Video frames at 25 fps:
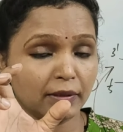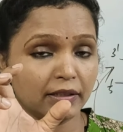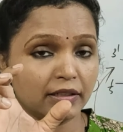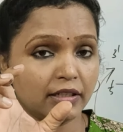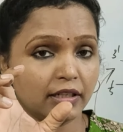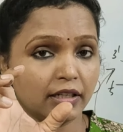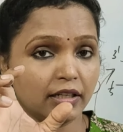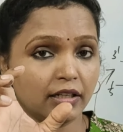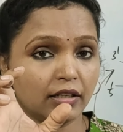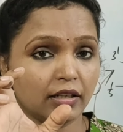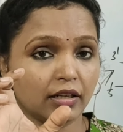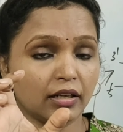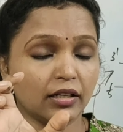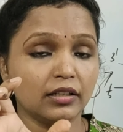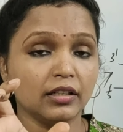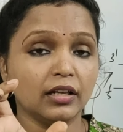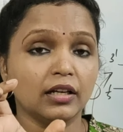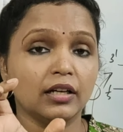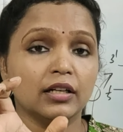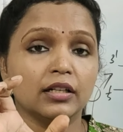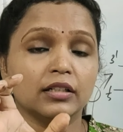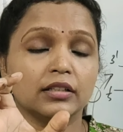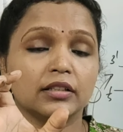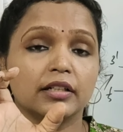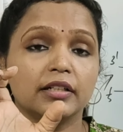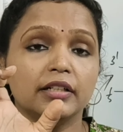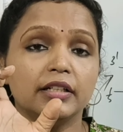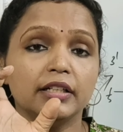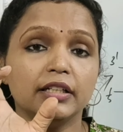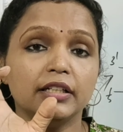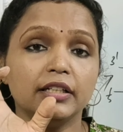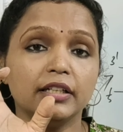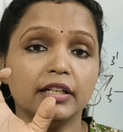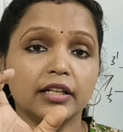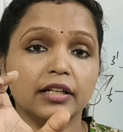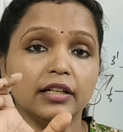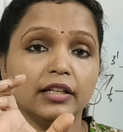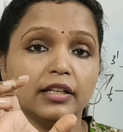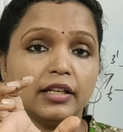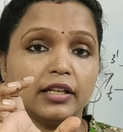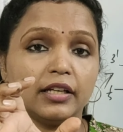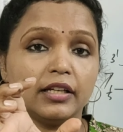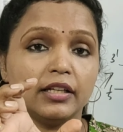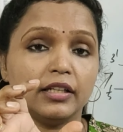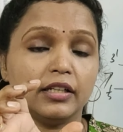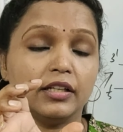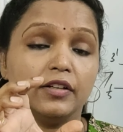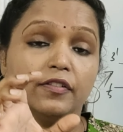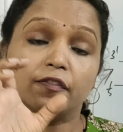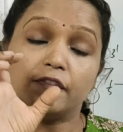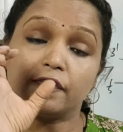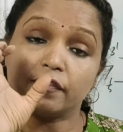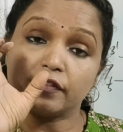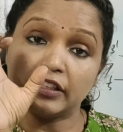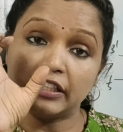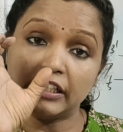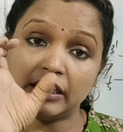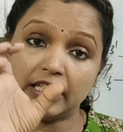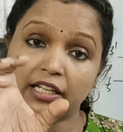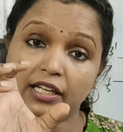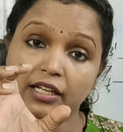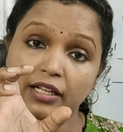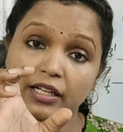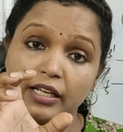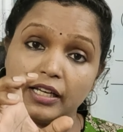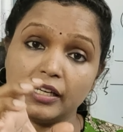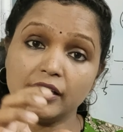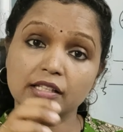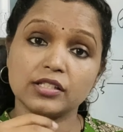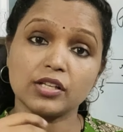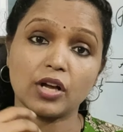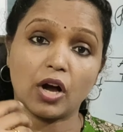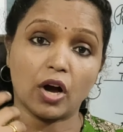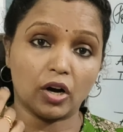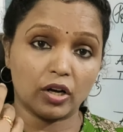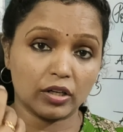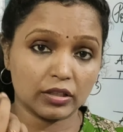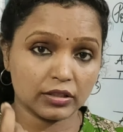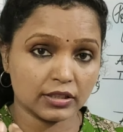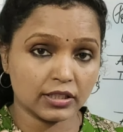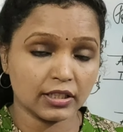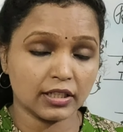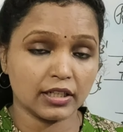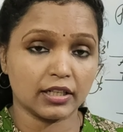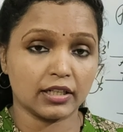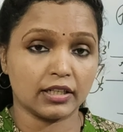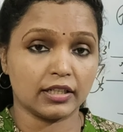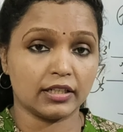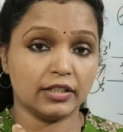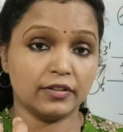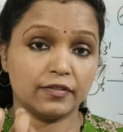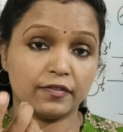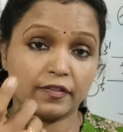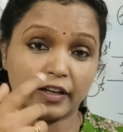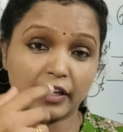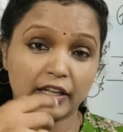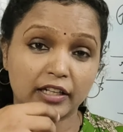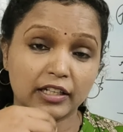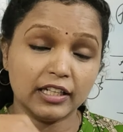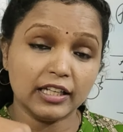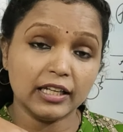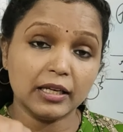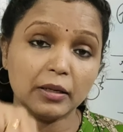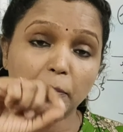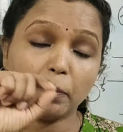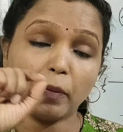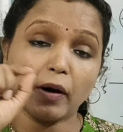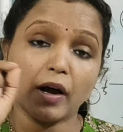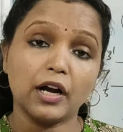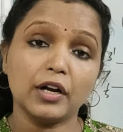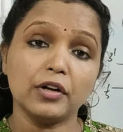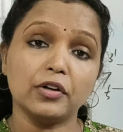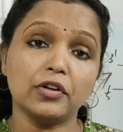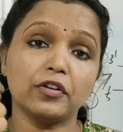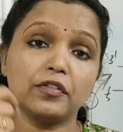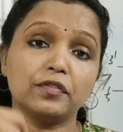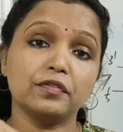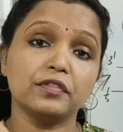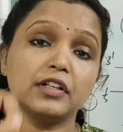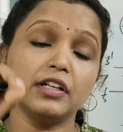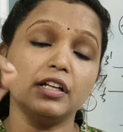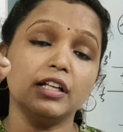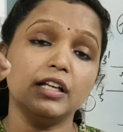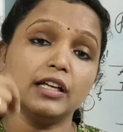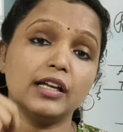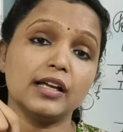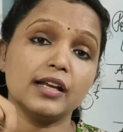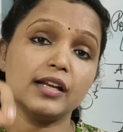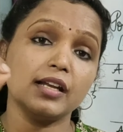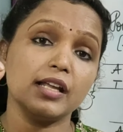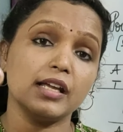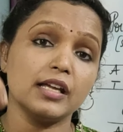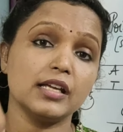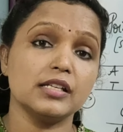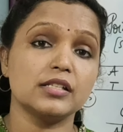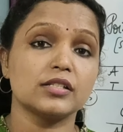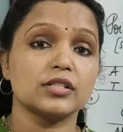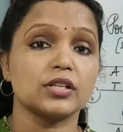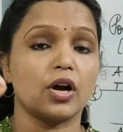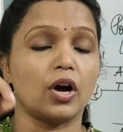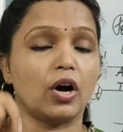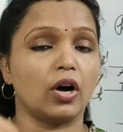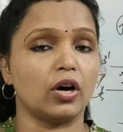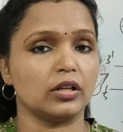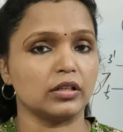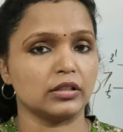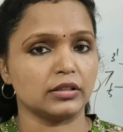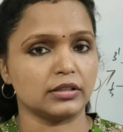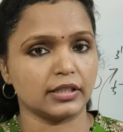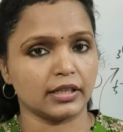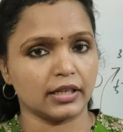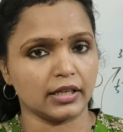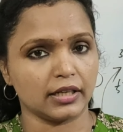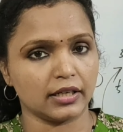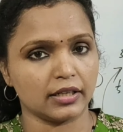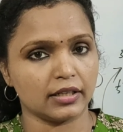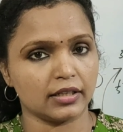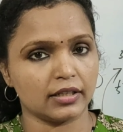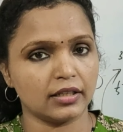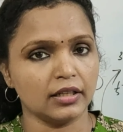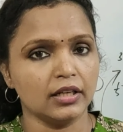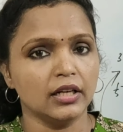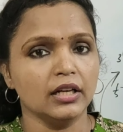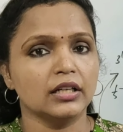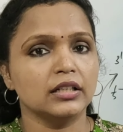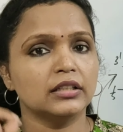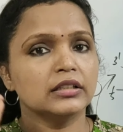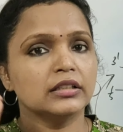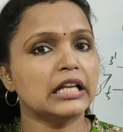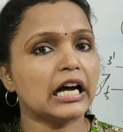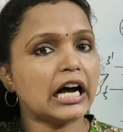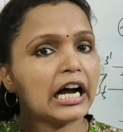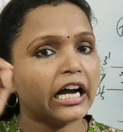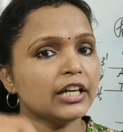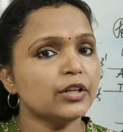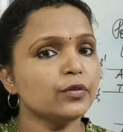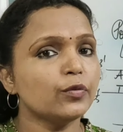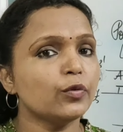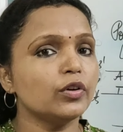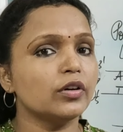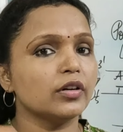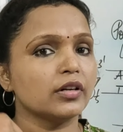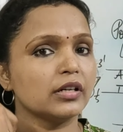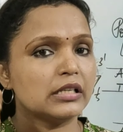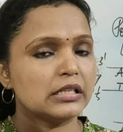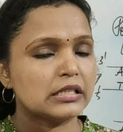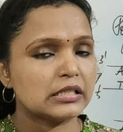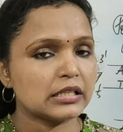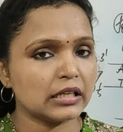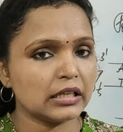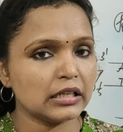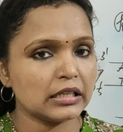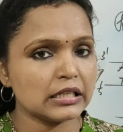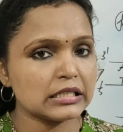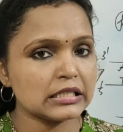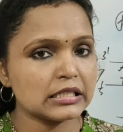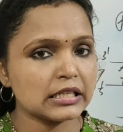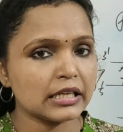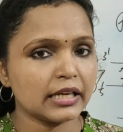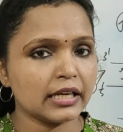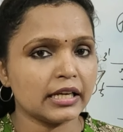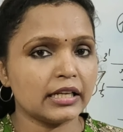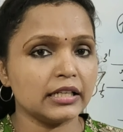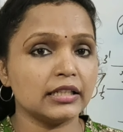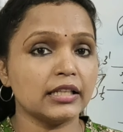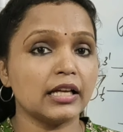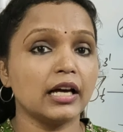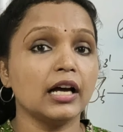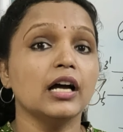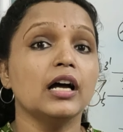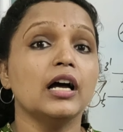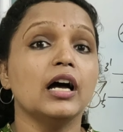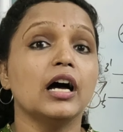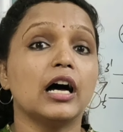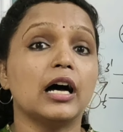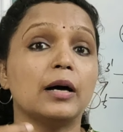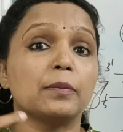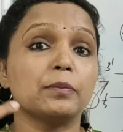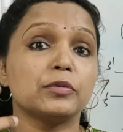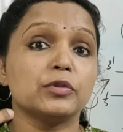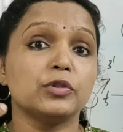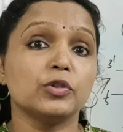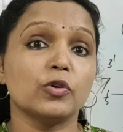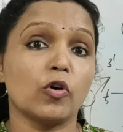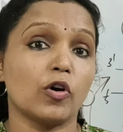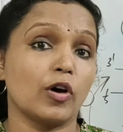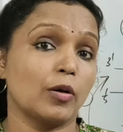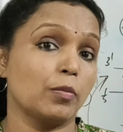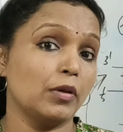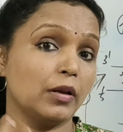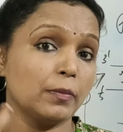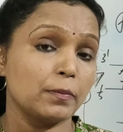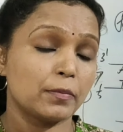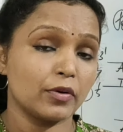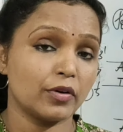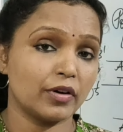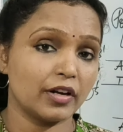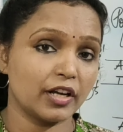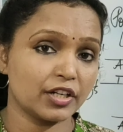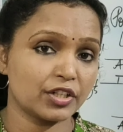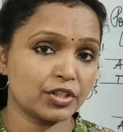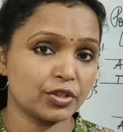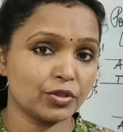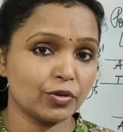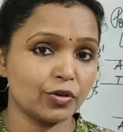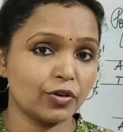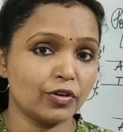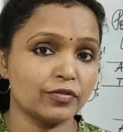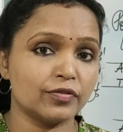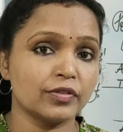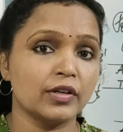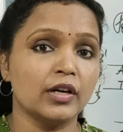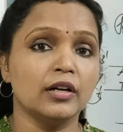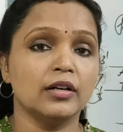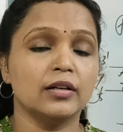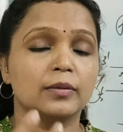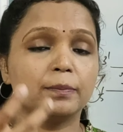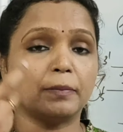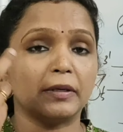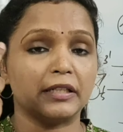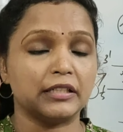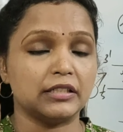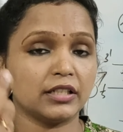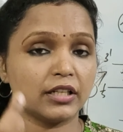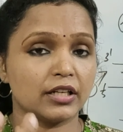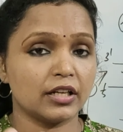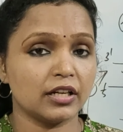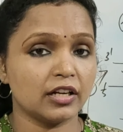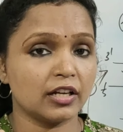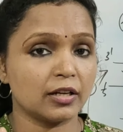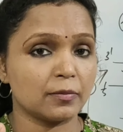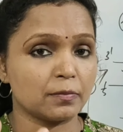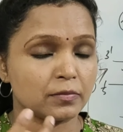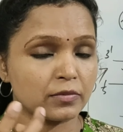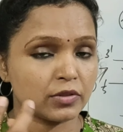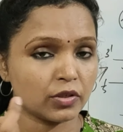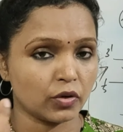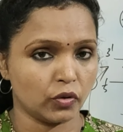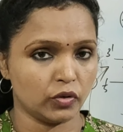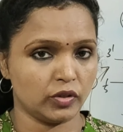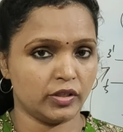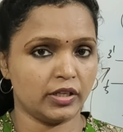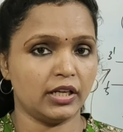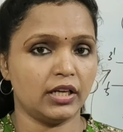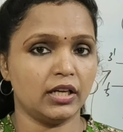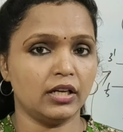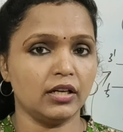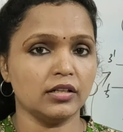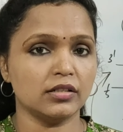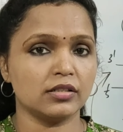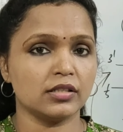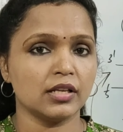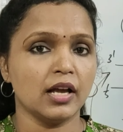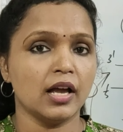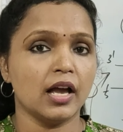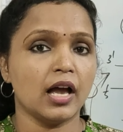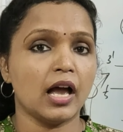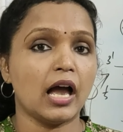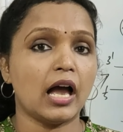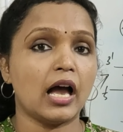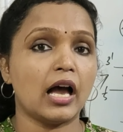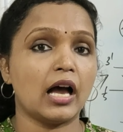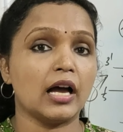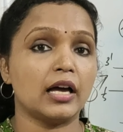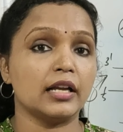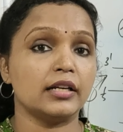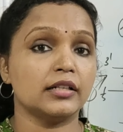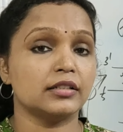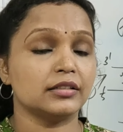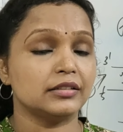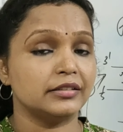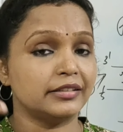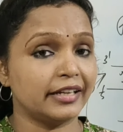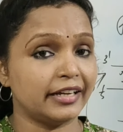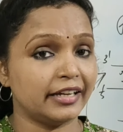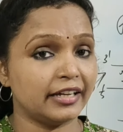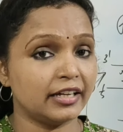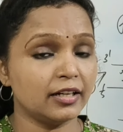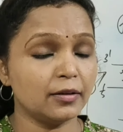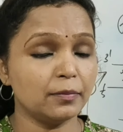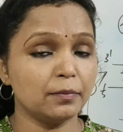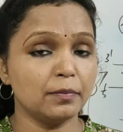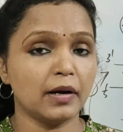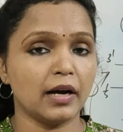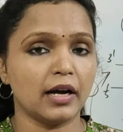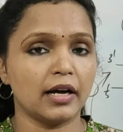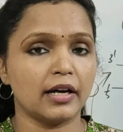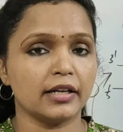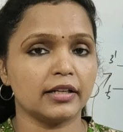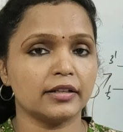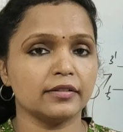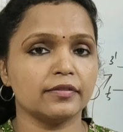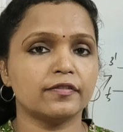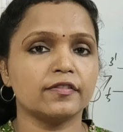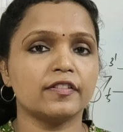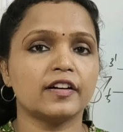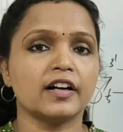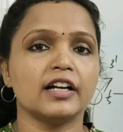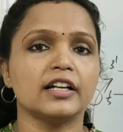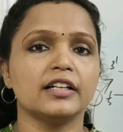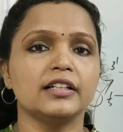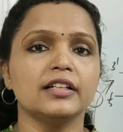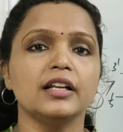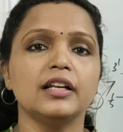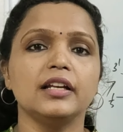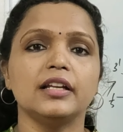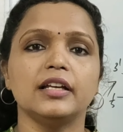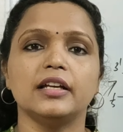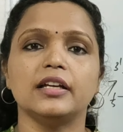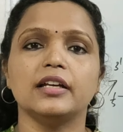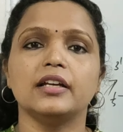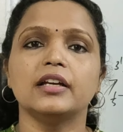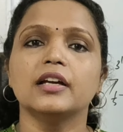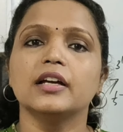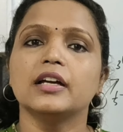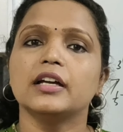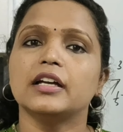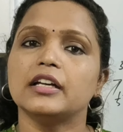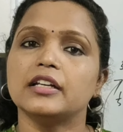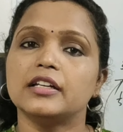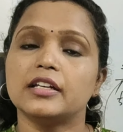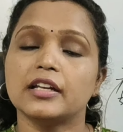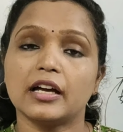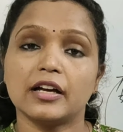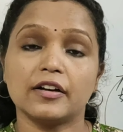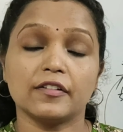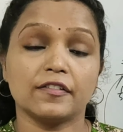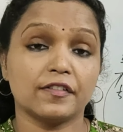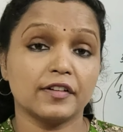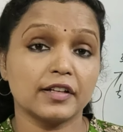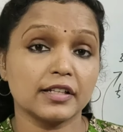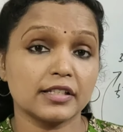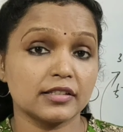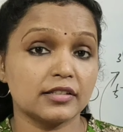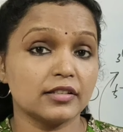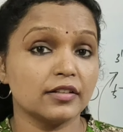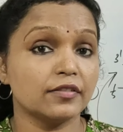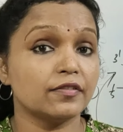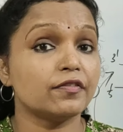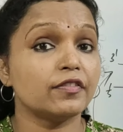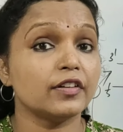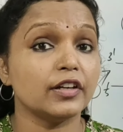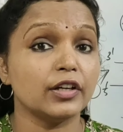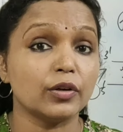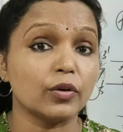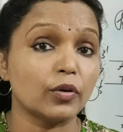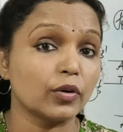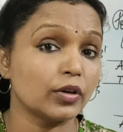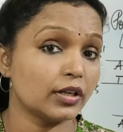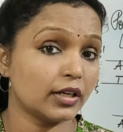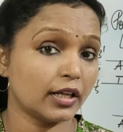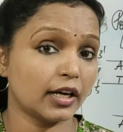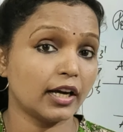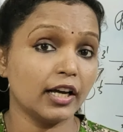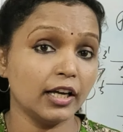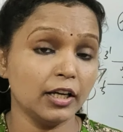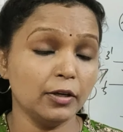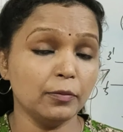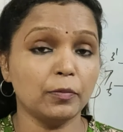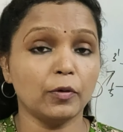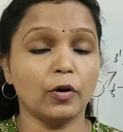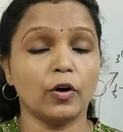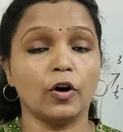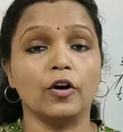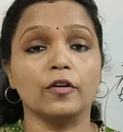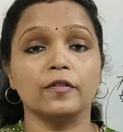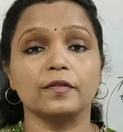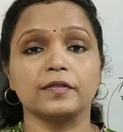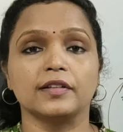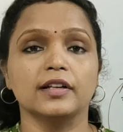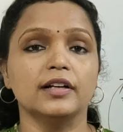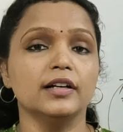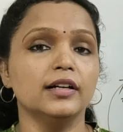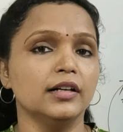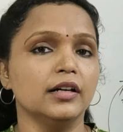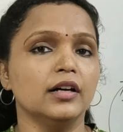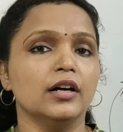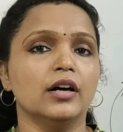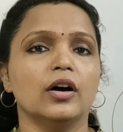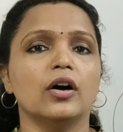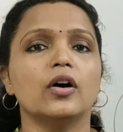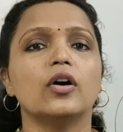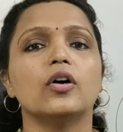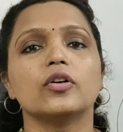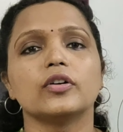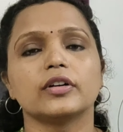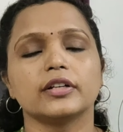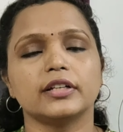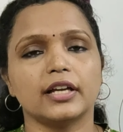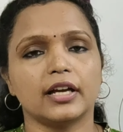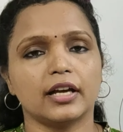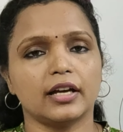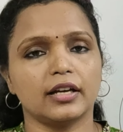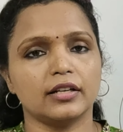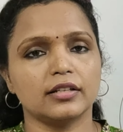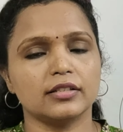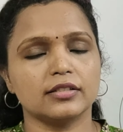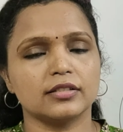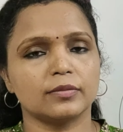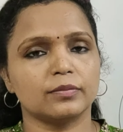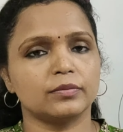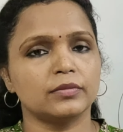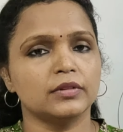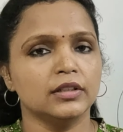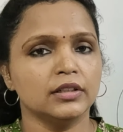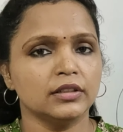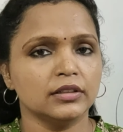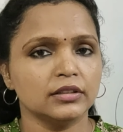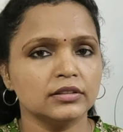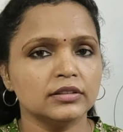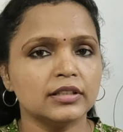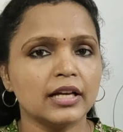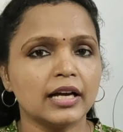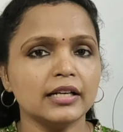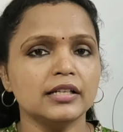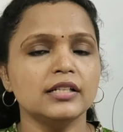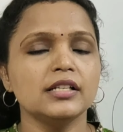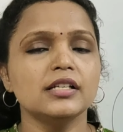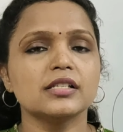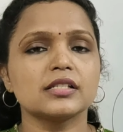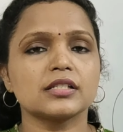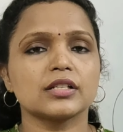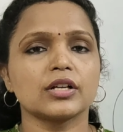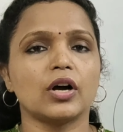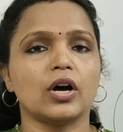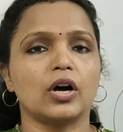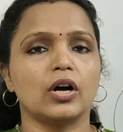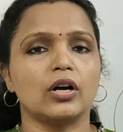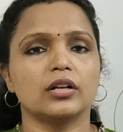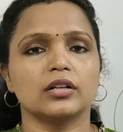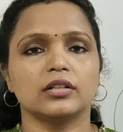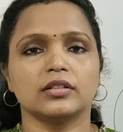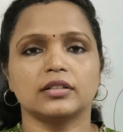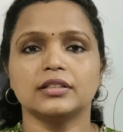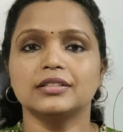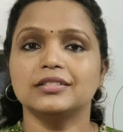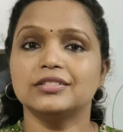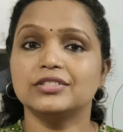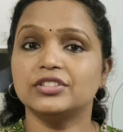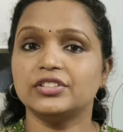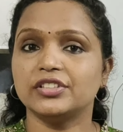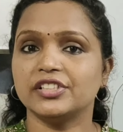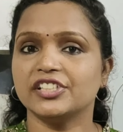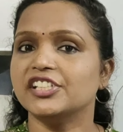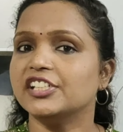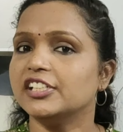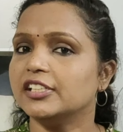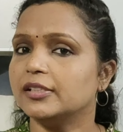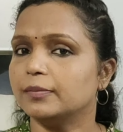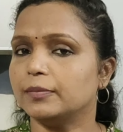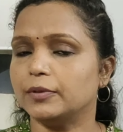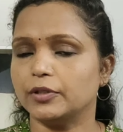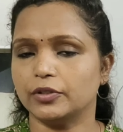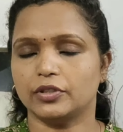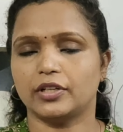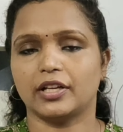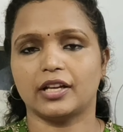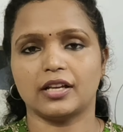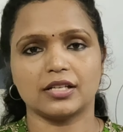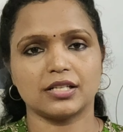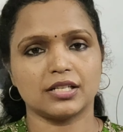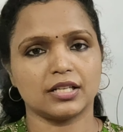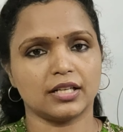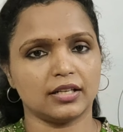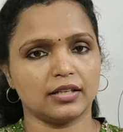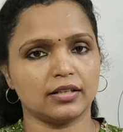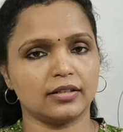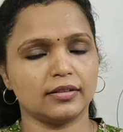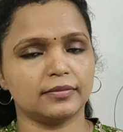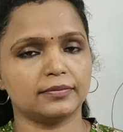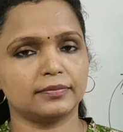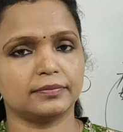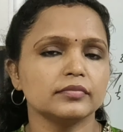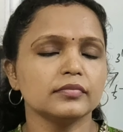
material. The DNA, if DNA is altered, if any part of the DNA is altered, that would result in the abnormal production of particular proteins, and thereby finally it affects the phenotype of the organism. That is called gene mutation.